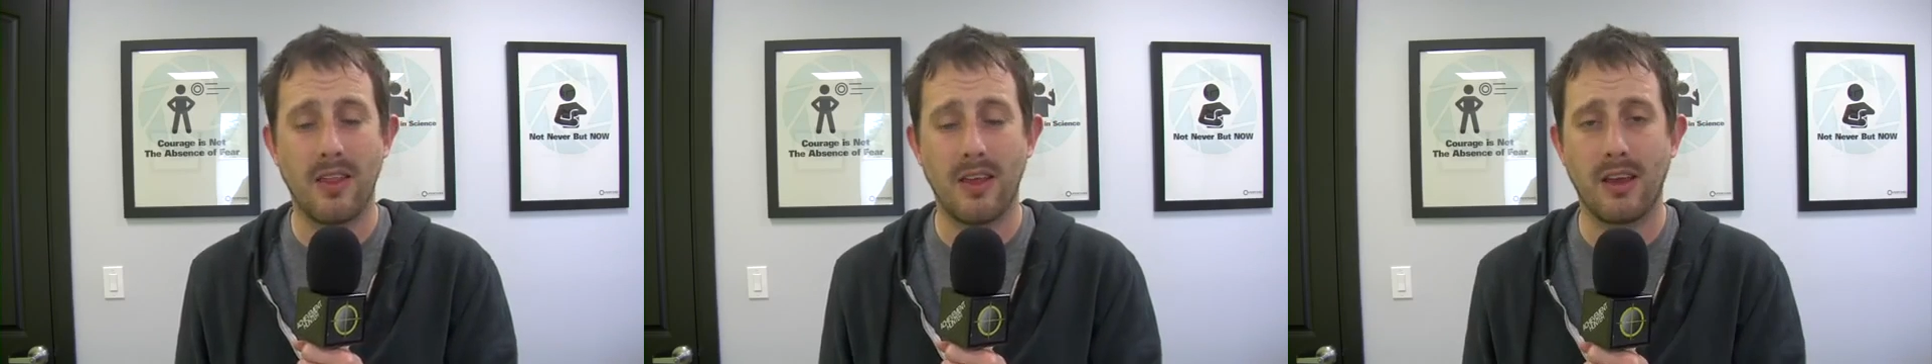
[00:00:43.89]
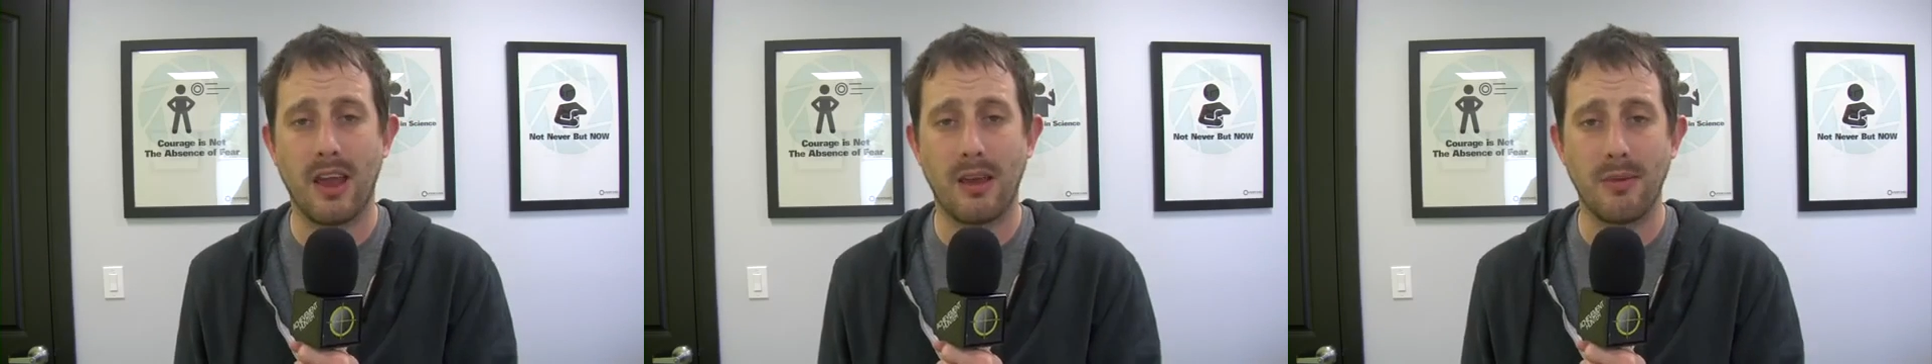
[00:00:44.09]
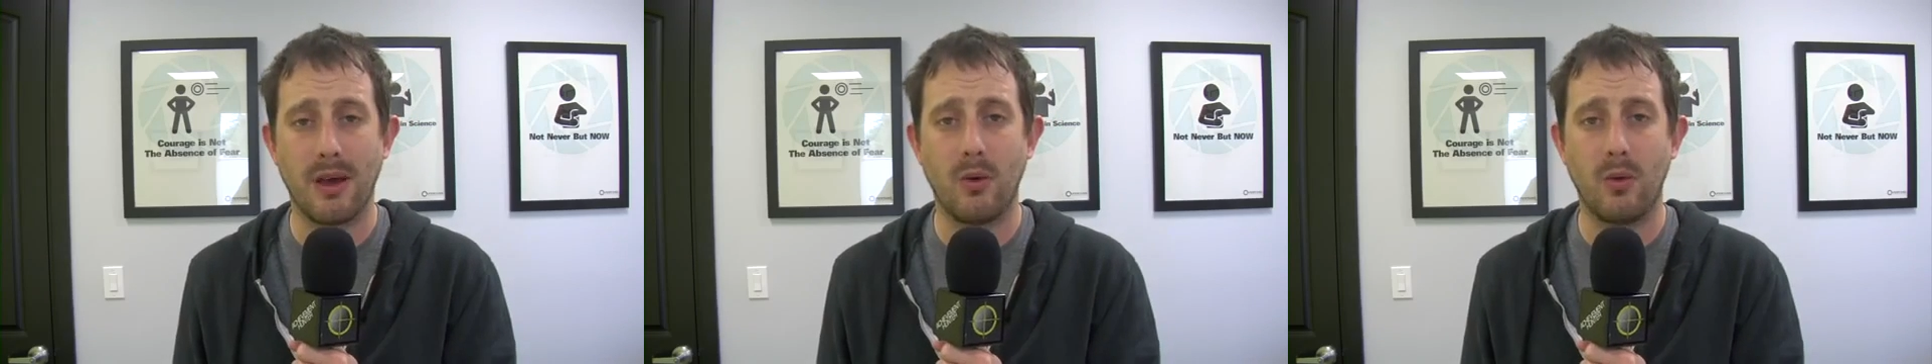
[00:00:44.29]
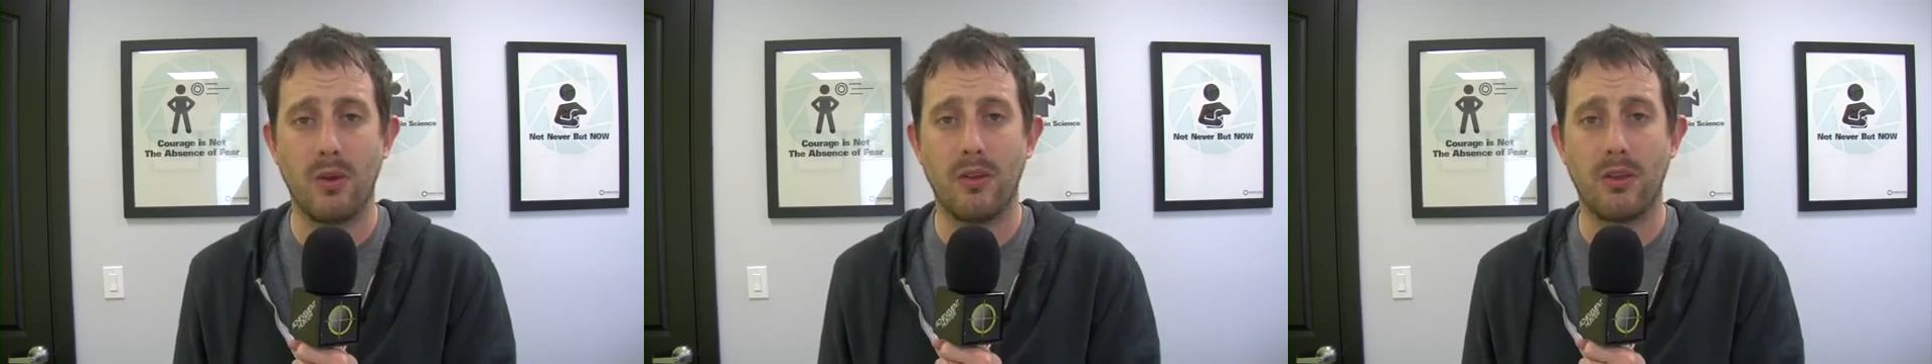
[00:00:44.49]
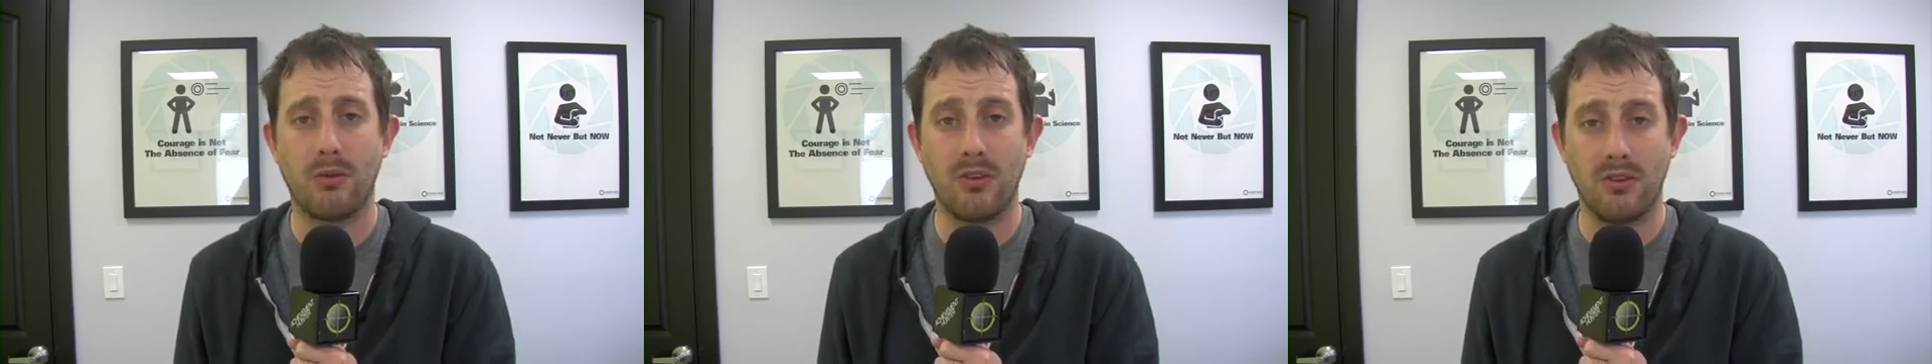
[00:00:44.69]
think came out
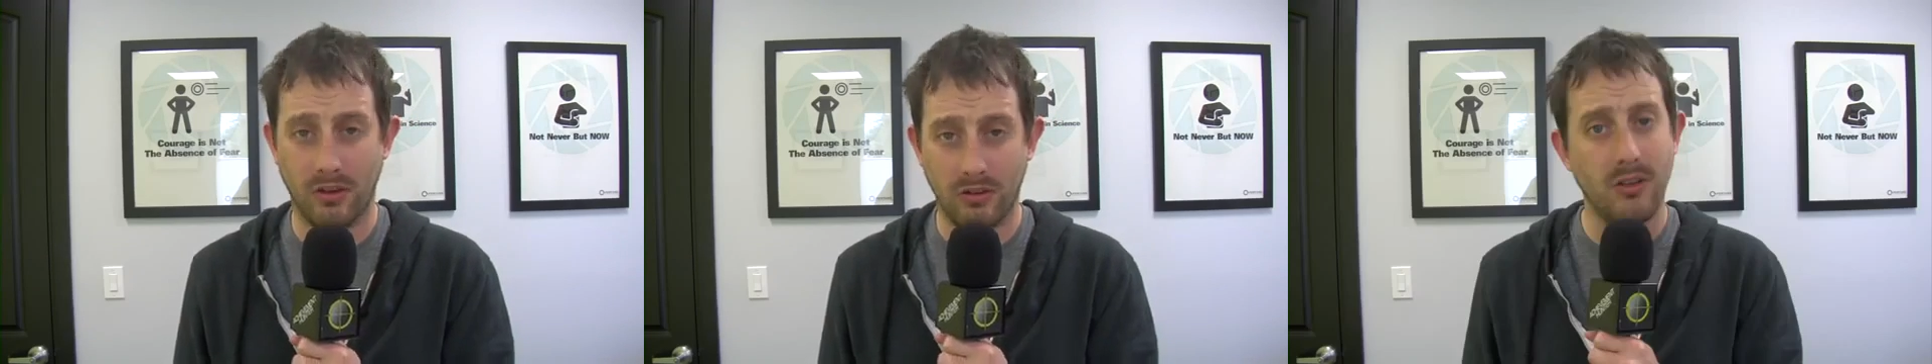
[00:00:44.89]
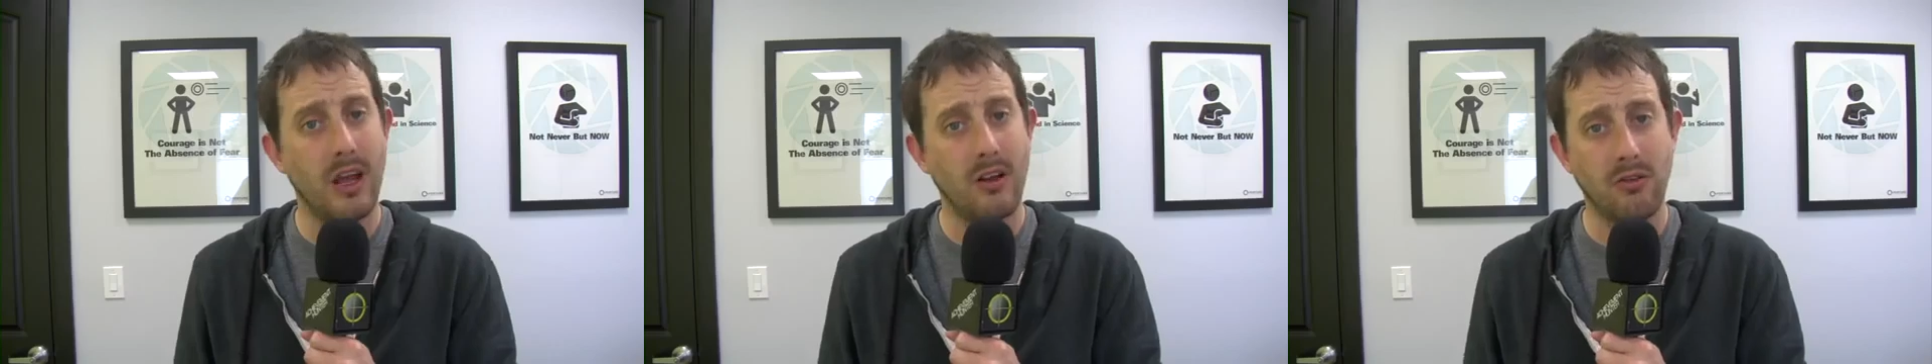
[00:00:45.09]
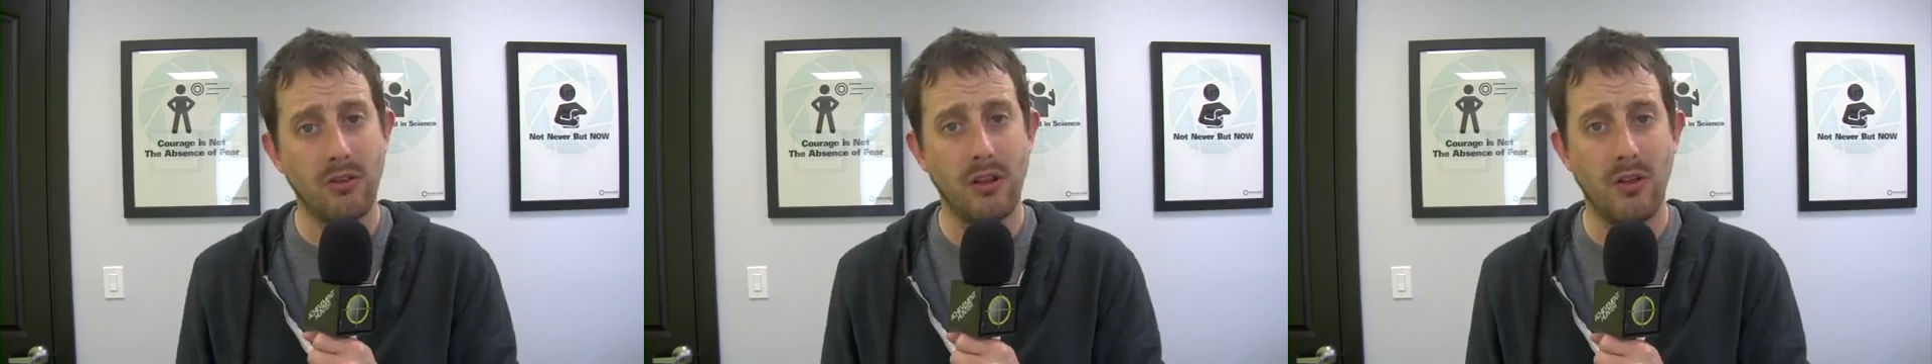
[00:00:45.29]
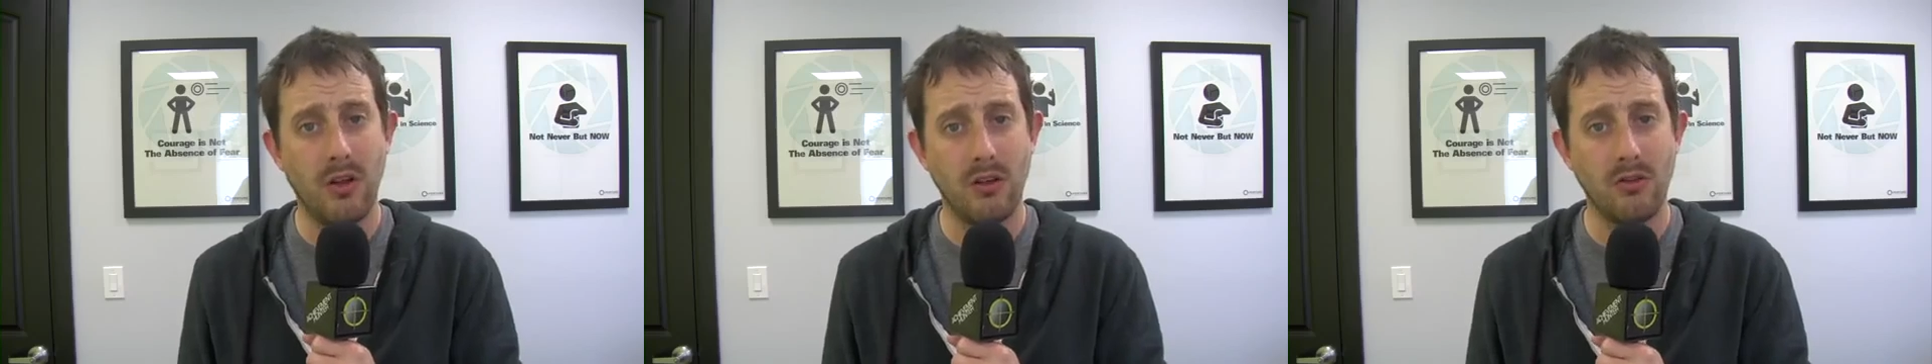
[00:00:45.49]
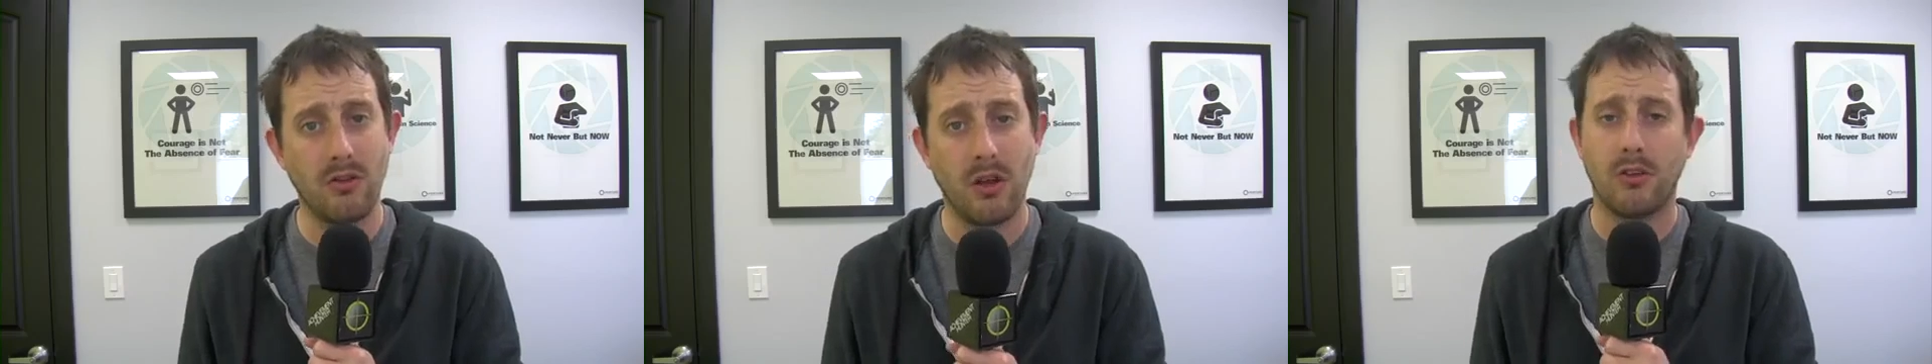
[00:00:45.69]
when the 360 actually
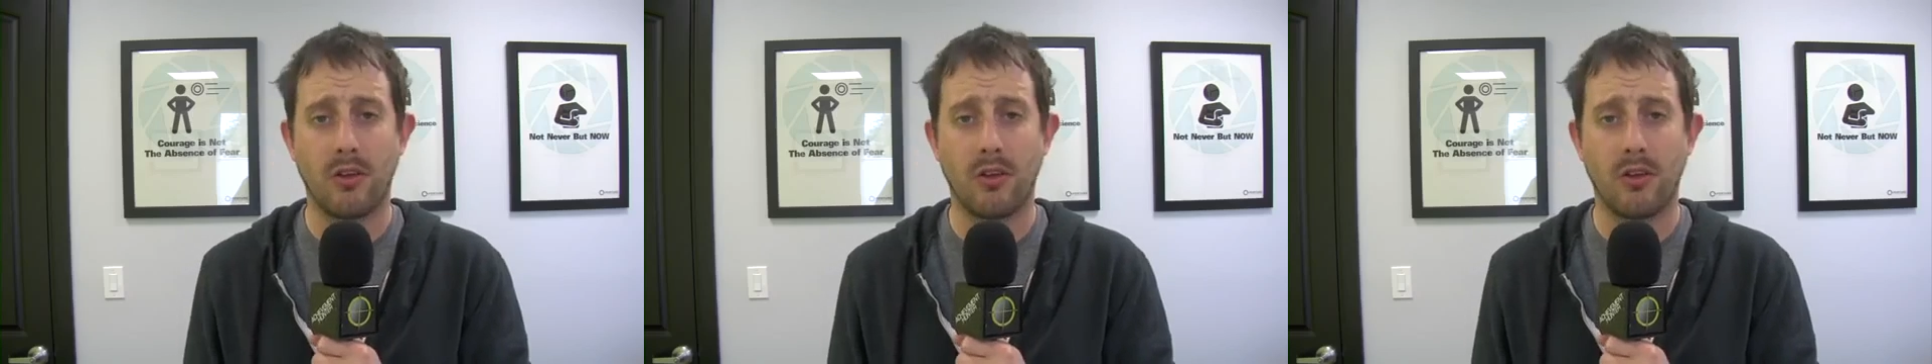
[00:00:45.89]
launched.